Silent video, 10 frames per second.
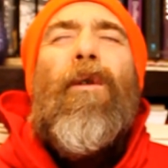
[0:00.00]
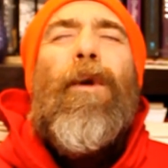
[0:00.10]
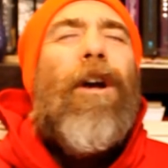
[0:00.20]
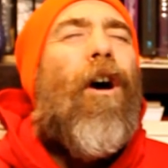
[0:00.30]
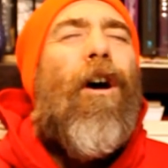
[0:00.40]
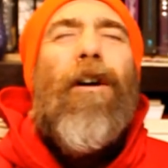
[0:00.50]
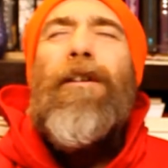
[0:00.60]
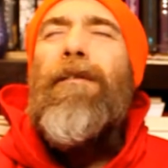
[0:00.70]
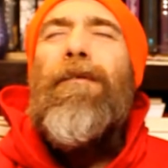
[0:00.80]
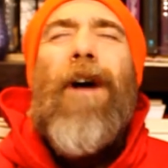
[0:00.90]
We are
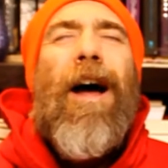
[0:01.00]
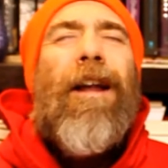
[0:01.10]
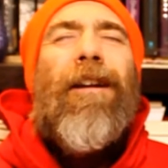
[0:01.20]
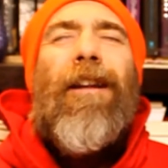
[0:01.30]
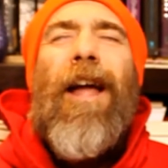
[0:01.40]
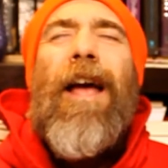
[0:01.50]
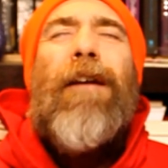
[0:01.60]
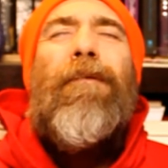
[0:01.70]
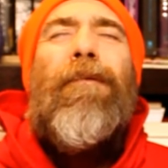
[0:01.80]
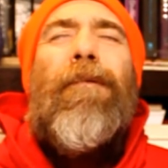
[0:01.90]
divine
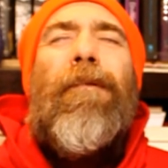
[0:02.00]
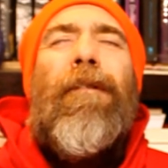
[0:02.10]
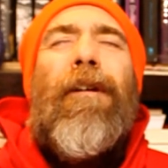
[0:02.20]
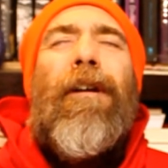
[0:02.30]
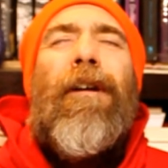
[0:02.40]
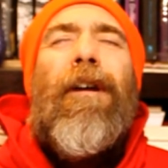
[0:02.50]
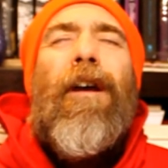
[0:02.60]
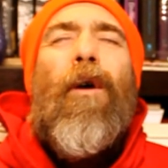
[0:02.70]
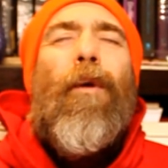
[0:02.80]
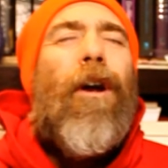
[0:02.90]
life.
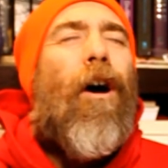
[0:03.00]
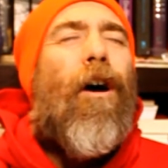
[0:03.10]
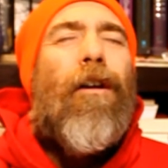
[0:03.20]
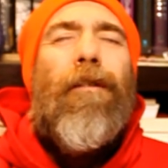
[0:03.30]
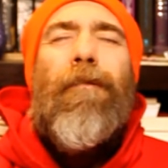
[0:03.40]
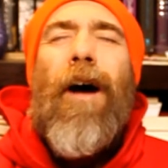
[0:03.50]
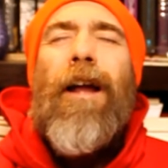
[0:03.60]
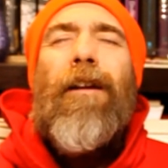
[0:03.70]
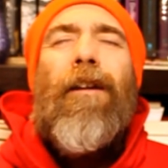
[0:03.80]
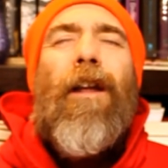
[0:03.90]
We are
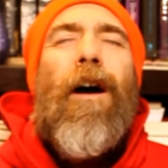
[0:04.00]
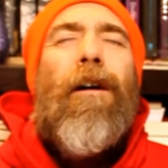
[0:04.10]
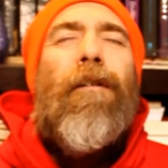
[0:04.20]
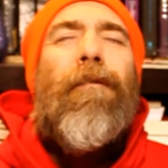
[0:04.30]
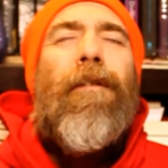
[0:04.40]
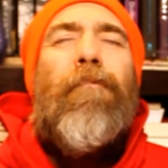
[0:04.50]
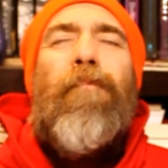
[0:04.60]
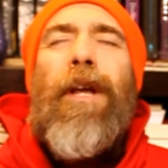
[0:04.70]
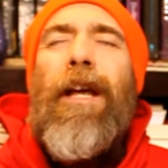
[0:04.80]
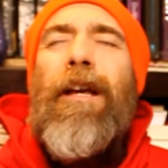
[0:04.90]
divine love and
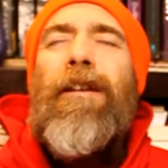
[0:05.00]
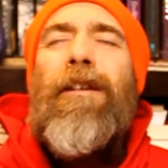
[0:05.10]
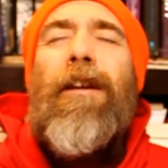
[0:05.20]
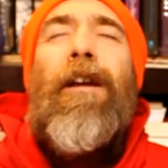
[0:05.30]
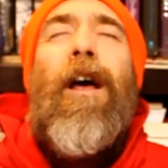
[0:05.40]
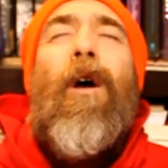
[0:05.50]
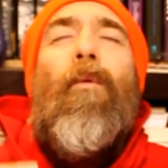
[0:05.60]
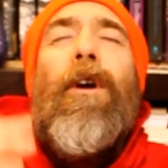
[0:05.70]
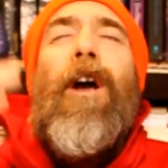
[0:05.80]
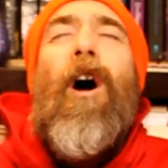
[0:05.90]
peace, and
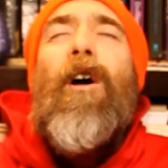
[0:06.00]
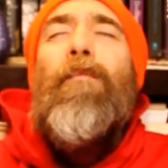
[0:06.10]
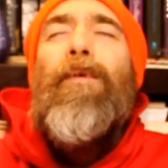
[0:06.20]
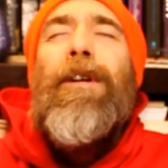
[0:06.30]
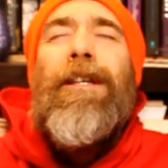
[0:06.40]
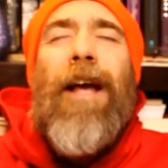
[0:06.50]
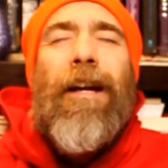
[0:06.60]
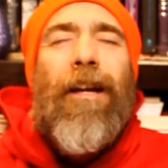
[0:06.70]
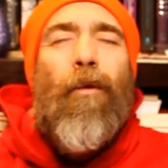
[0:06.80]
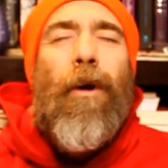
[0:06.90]
we are
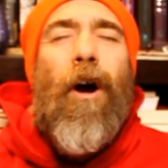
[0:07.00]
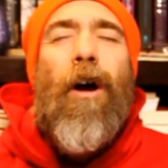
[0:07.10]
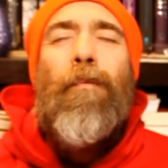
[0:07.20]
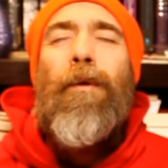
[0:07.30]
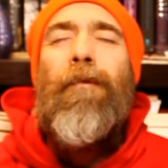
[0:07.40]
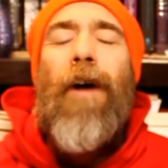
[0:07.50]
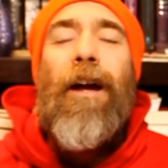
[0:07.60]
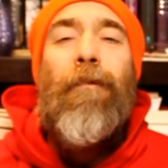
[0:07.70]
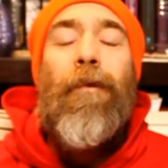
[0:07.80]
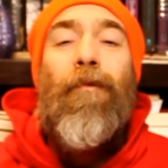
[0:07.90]
protected, we are
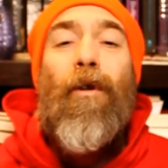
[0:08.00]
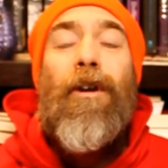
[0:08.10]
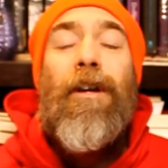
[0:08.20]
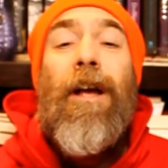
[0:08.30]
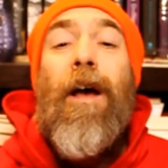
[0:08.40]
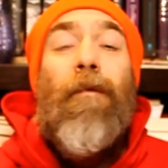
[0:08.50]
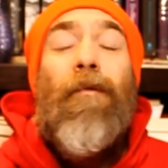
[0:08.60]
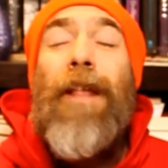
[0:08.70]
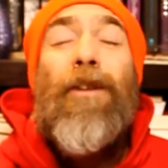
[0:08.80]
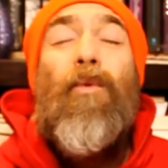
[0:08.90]
provided before.
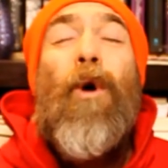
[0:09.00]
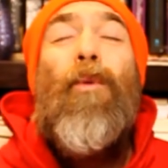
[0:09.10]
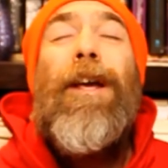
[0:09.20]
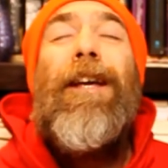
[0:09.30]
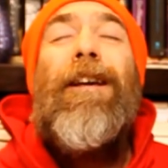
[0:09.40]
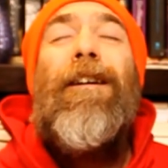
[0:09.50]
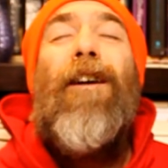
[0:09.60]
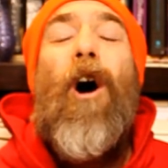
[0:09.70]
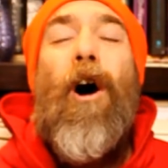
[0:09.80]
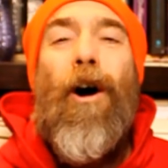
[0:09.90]
That's what we
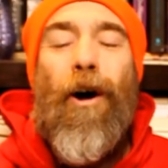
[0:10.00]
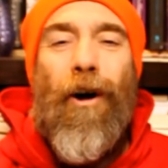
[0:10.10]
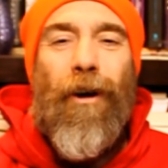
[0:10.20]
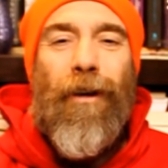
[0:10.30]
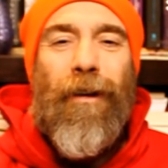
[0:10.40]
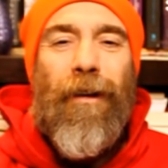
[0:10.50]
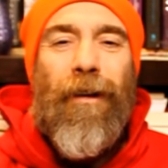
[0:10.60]
are,